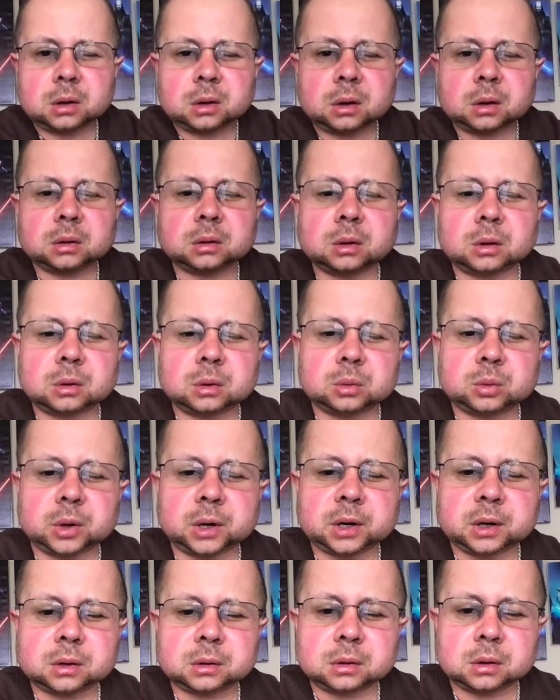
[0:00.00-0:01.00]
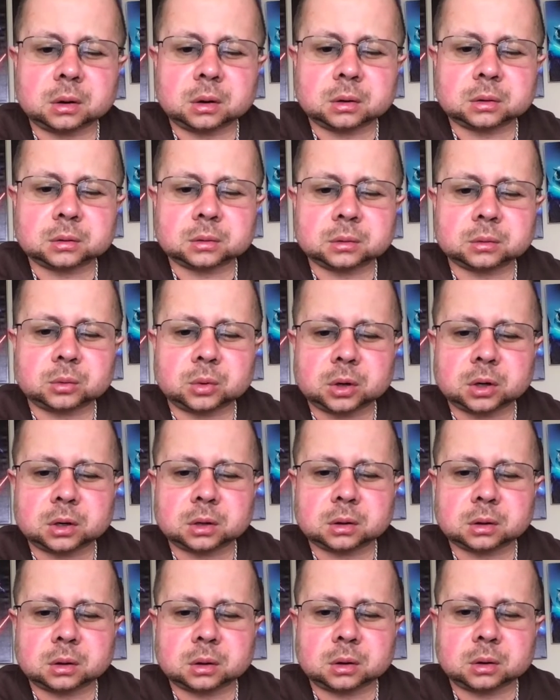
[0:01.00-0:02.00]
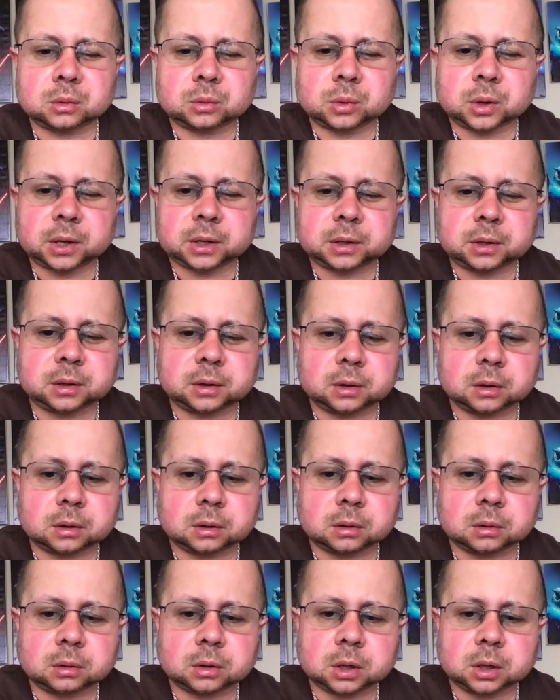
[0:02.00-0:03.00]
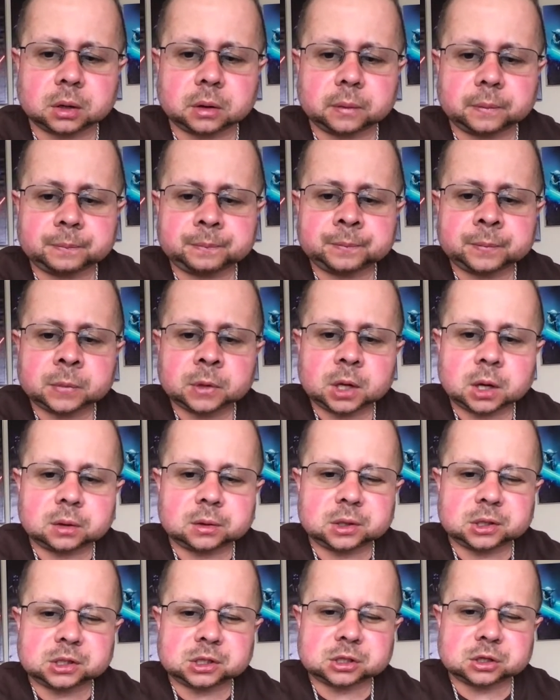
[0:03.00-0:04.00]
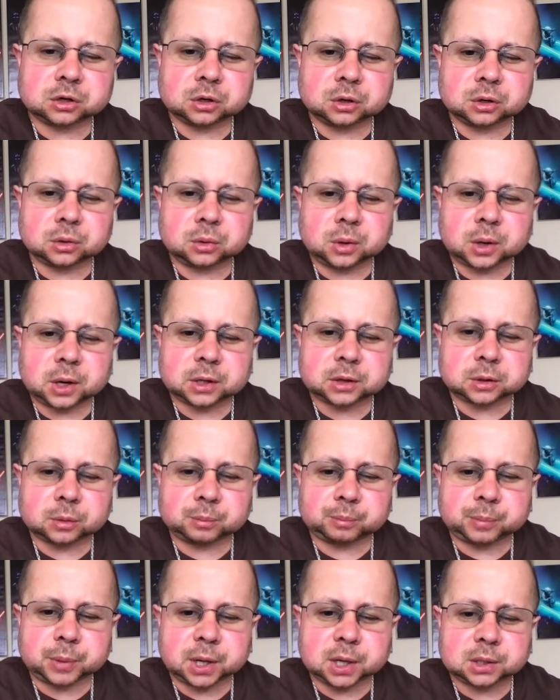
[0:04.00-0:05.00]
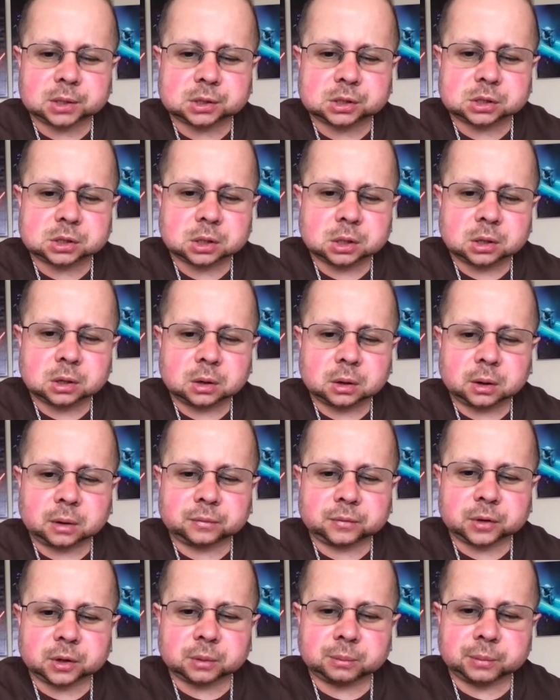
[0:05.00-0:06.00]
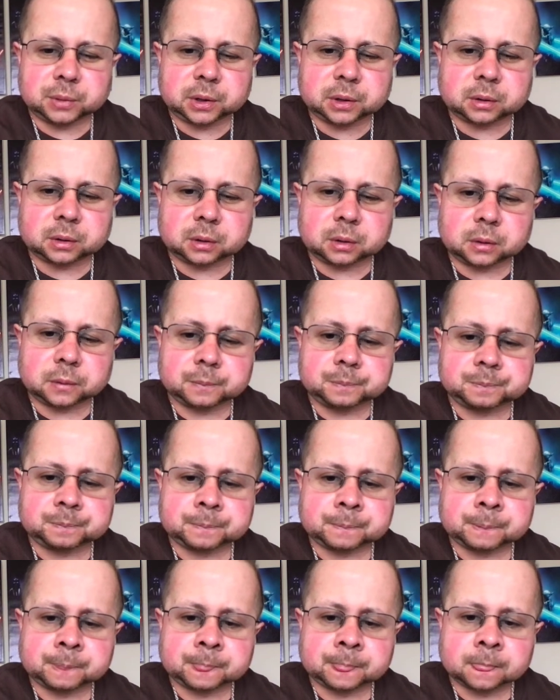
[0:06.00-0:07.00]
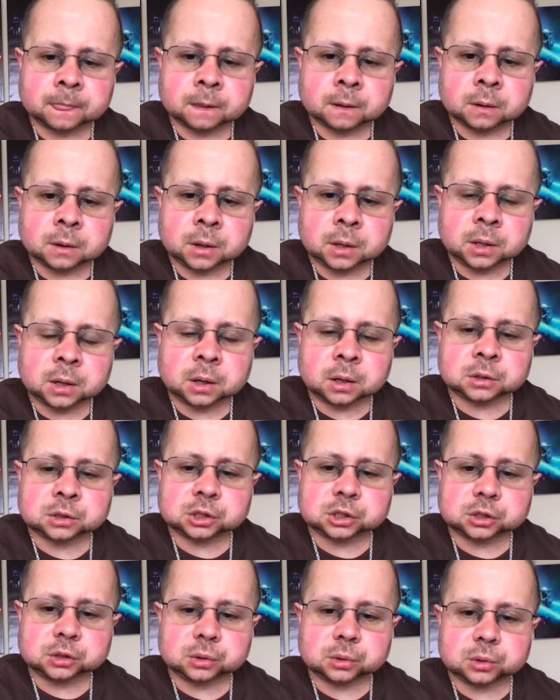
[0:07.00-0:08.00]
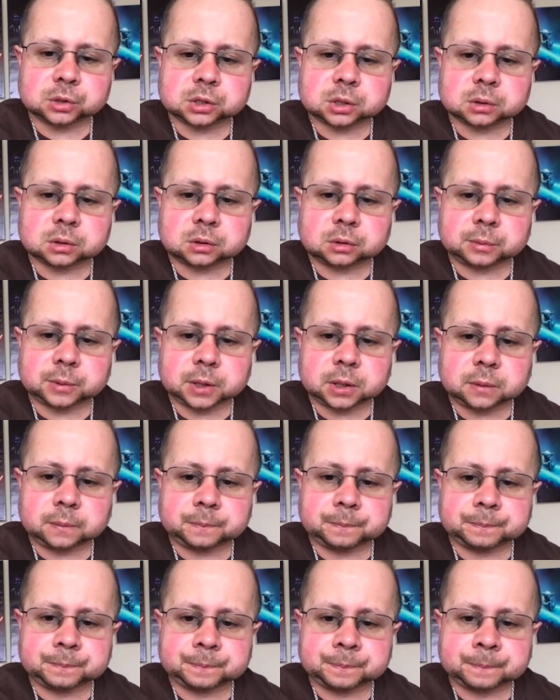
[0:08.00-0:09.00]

running along right here, okay? Now this screw at the base of the emitter, it unscrews a little bit,